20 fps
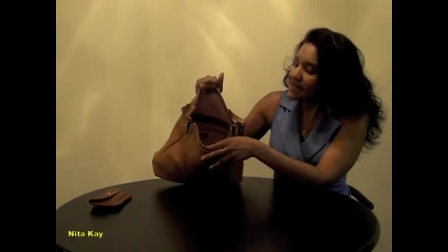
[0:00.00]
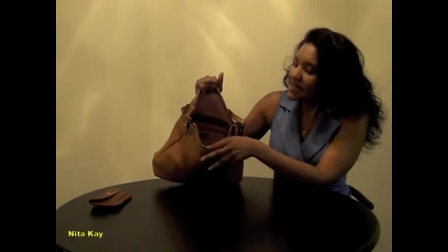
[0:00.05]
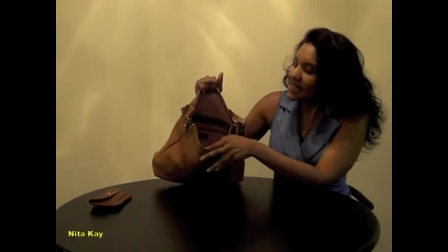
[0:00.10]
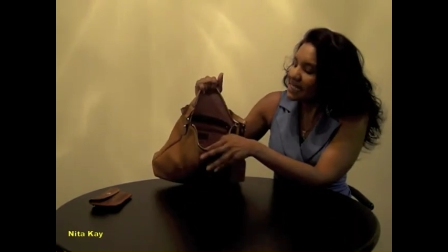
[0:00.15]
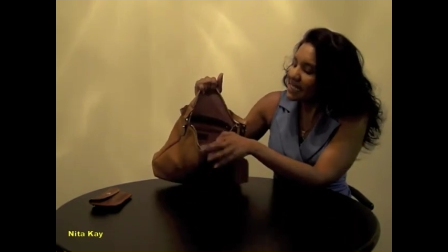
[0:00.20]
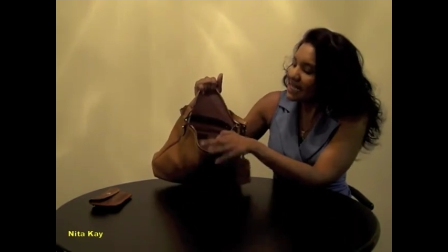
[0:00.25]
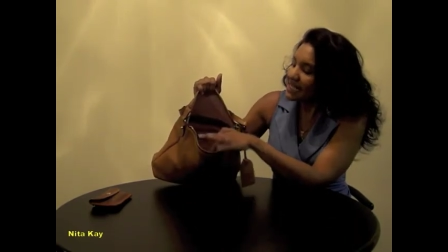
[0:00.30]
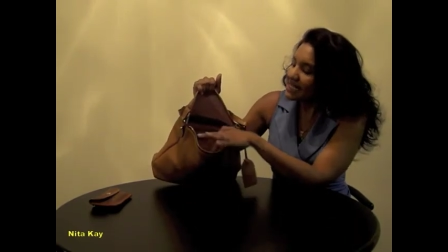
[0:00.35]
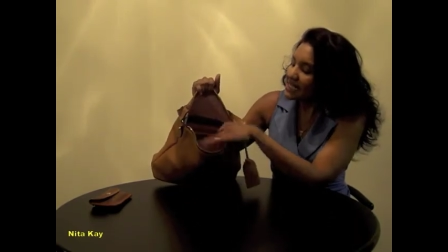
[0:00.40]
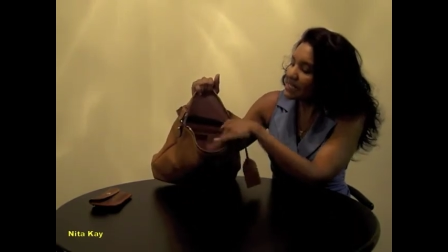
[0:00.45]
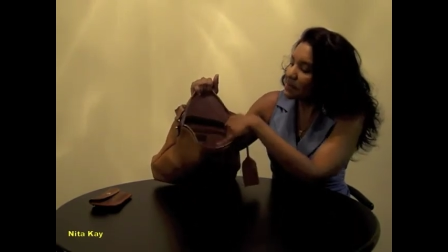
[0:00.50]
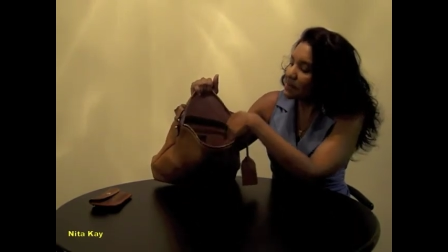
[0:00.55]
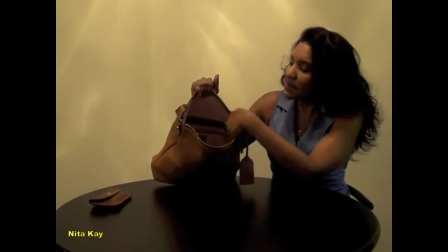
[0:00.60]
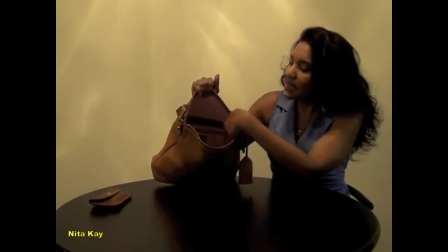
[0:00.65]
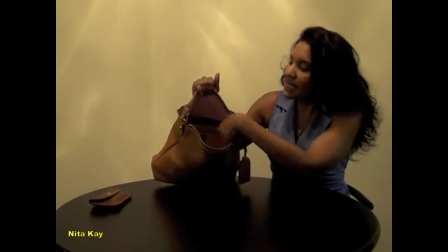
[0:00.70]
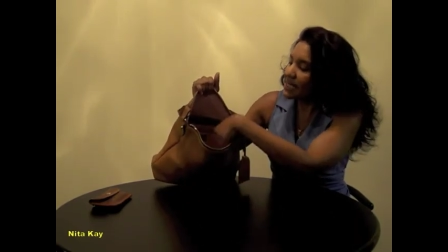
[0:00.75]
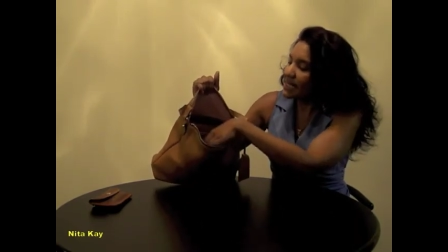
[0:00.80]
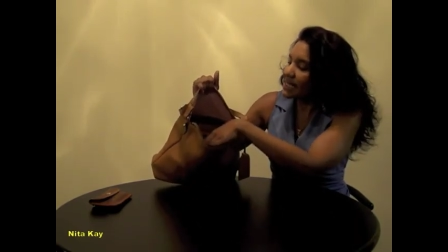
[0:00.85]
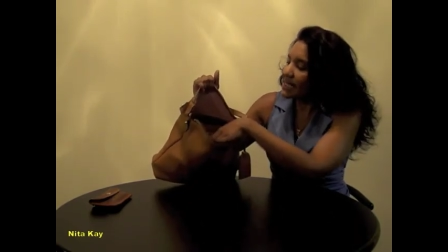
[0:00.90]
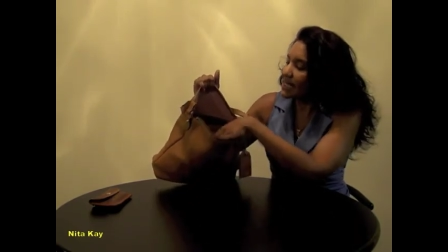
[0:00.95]
it has the
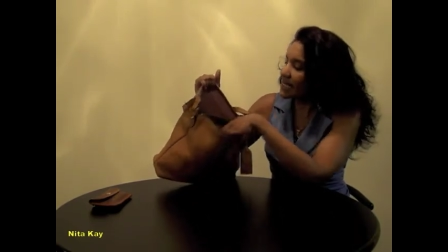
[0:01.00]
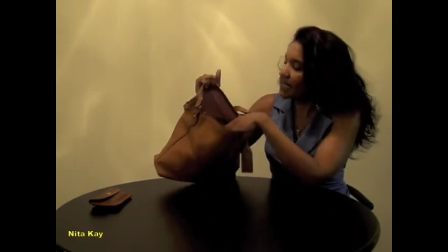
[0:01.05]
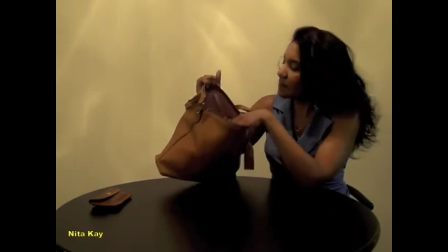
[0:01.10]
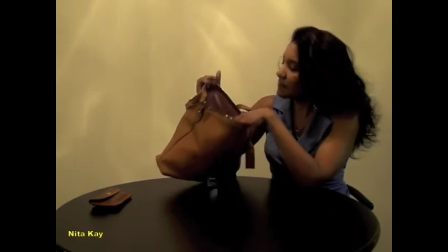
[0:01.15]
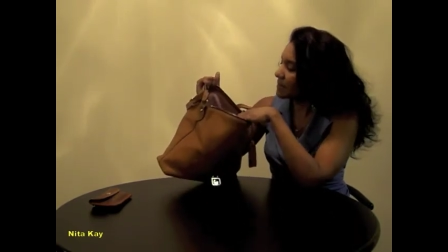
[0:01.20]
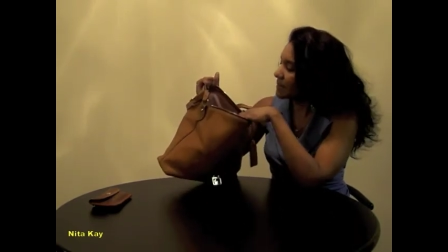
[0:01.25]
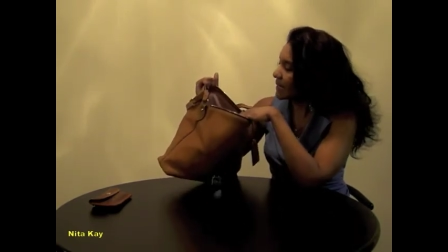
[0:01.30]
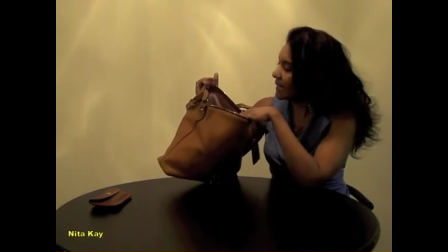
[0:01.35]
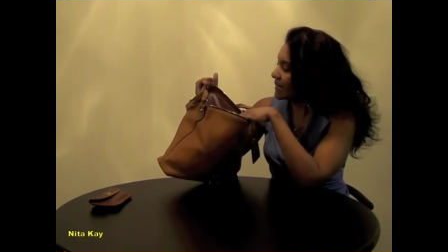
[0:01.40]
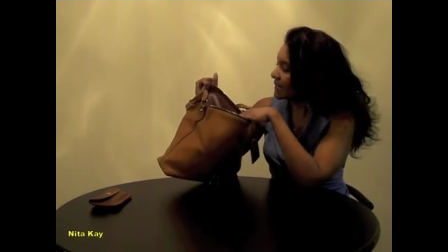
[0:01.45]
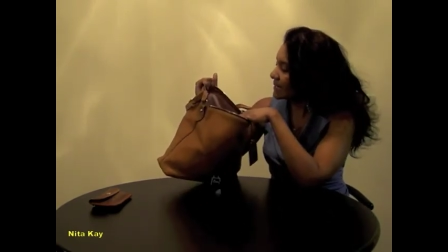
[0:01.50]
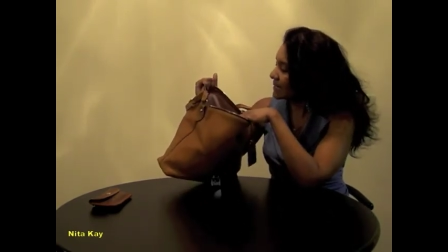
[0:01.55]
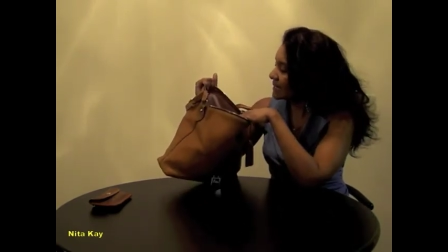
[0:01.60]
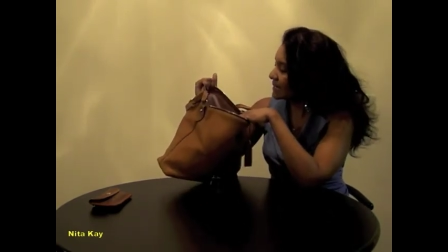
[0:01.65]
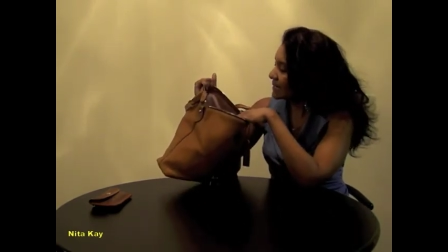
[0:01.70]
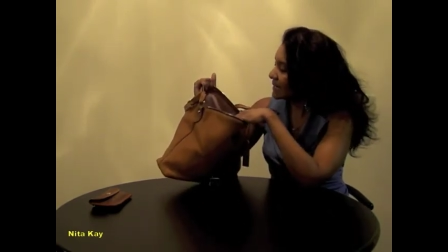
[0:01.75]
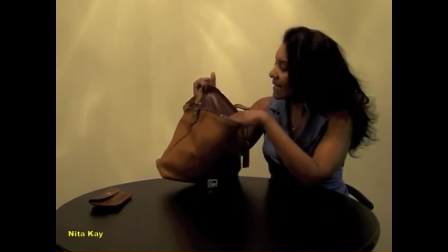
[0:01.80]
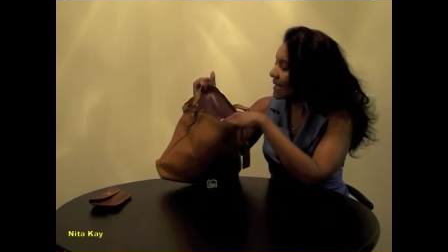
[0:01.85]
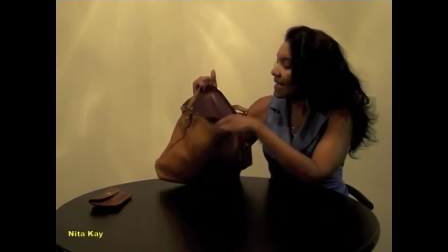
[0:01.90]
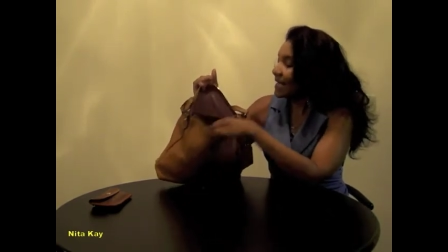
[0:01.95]
pink gingham
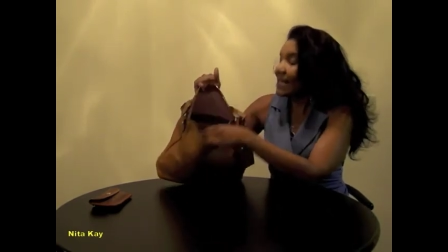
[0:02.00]
lining.